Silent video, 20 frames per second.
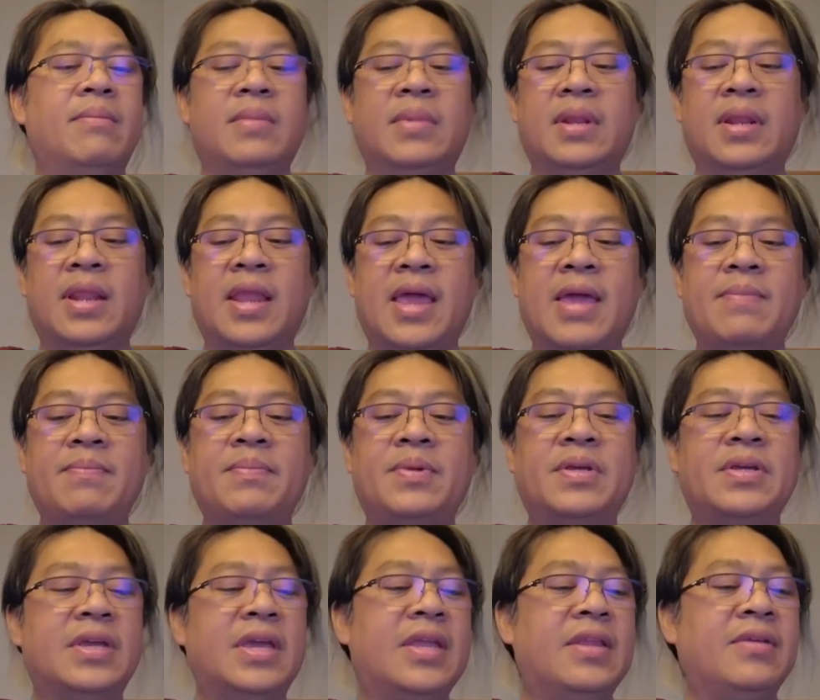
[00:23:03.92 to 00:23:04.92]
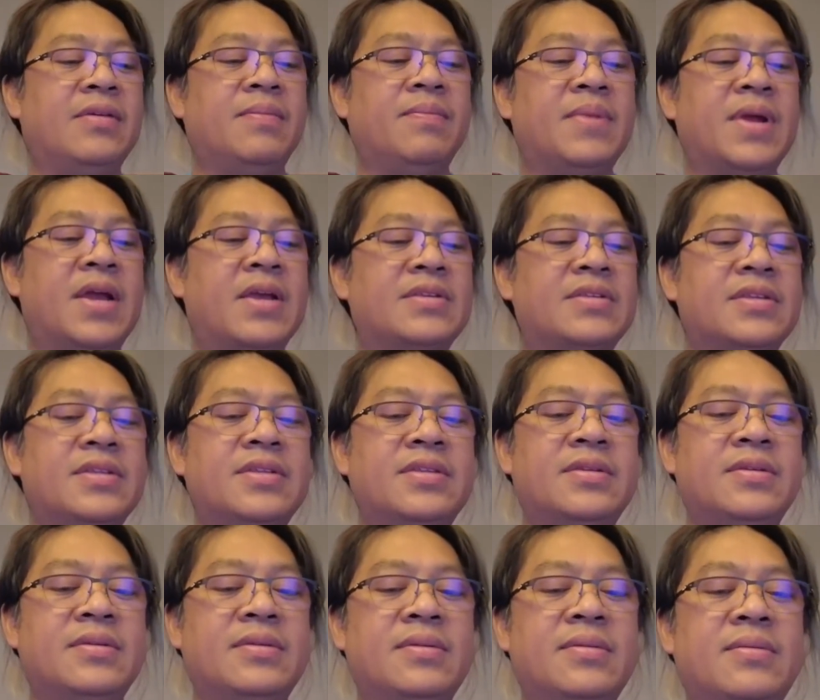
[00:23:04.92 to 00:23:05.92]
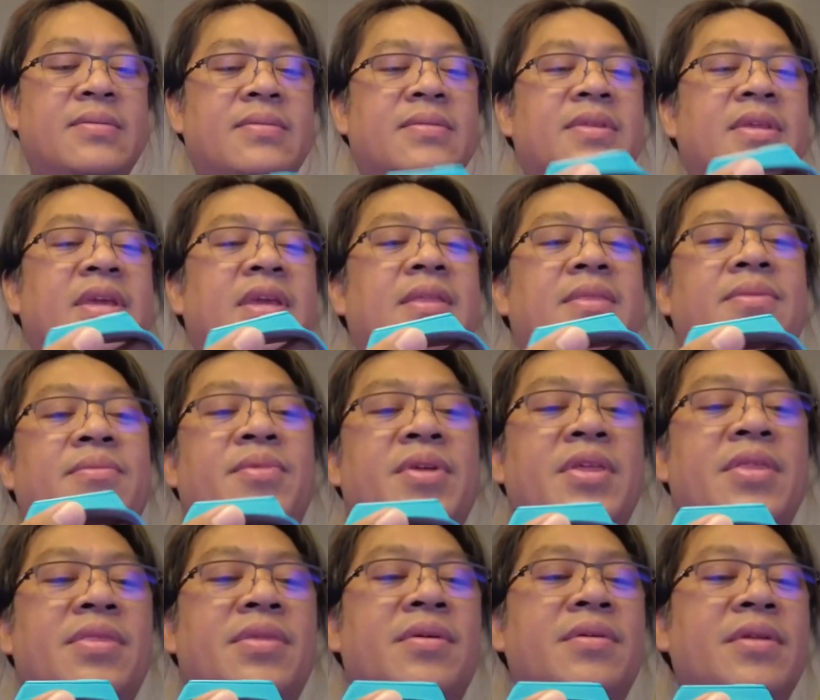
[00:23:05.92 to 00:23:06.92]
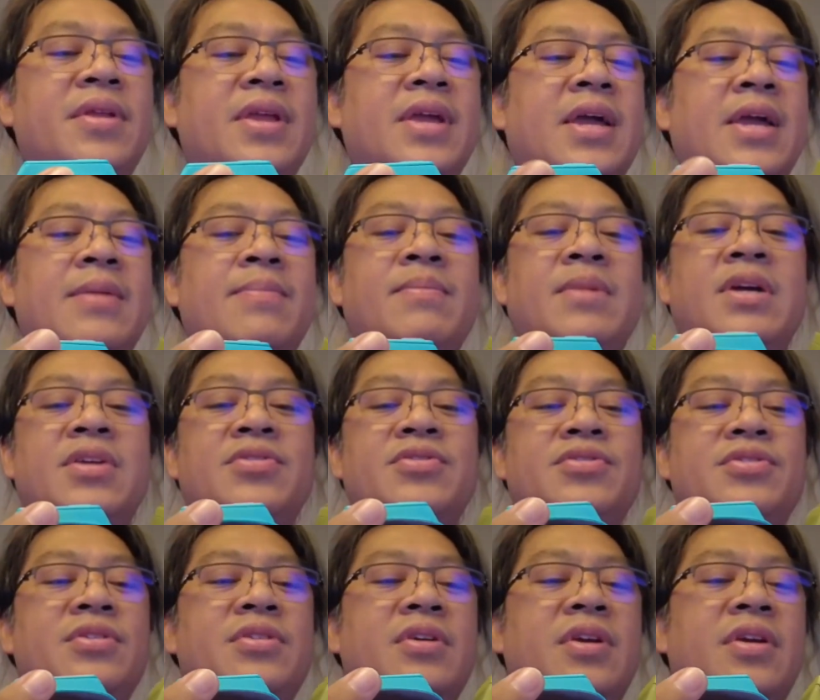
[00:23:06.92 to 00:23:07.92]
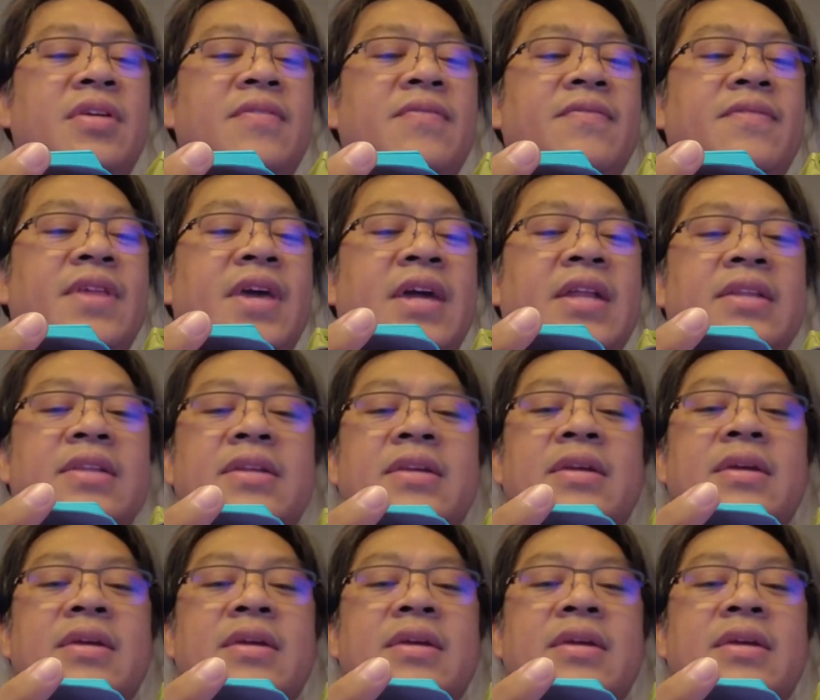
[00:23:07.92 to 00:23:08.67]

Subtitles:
lamp in comparison to the 330. I'm not sure if that